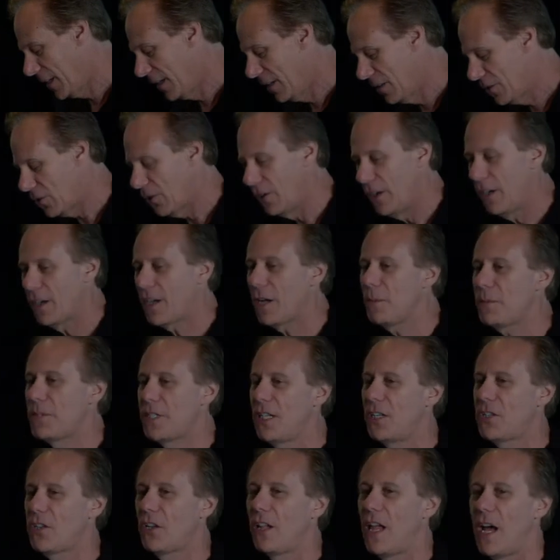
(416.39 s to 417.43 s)
So here comes
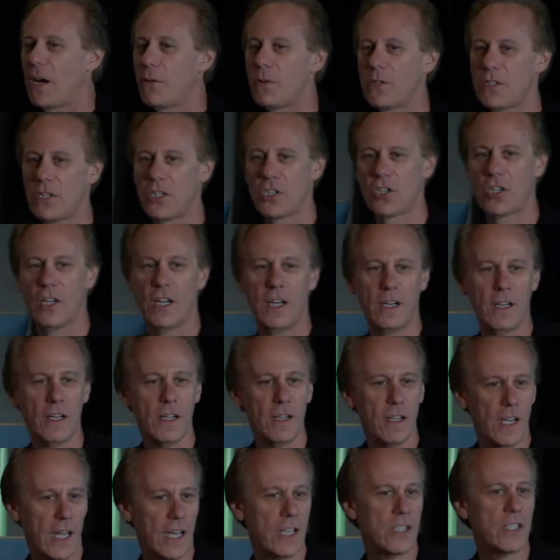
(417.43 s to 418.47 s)
digital acquisition,
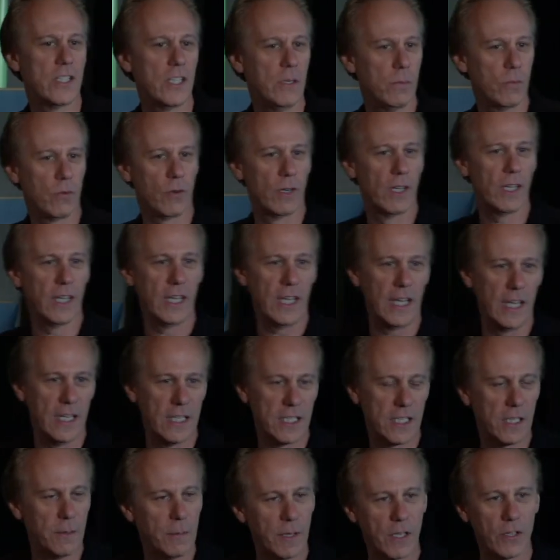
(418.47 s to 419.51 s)
and it seemed really
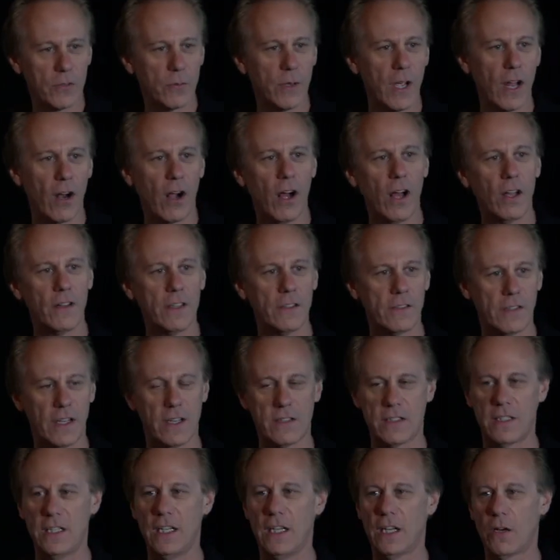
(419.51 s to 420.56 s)
easy because we had all this
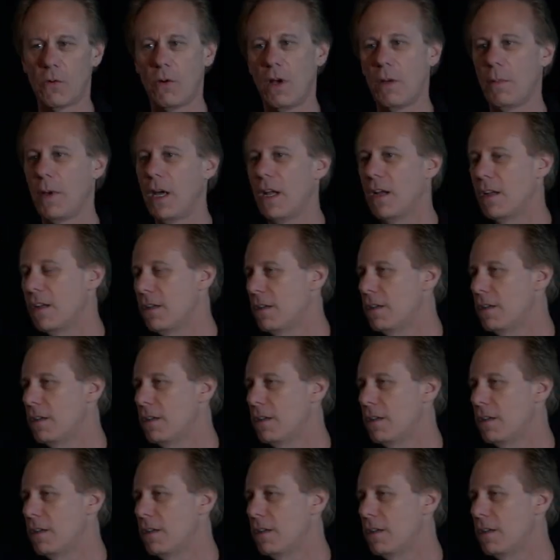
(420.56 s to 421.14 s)
SD equipment.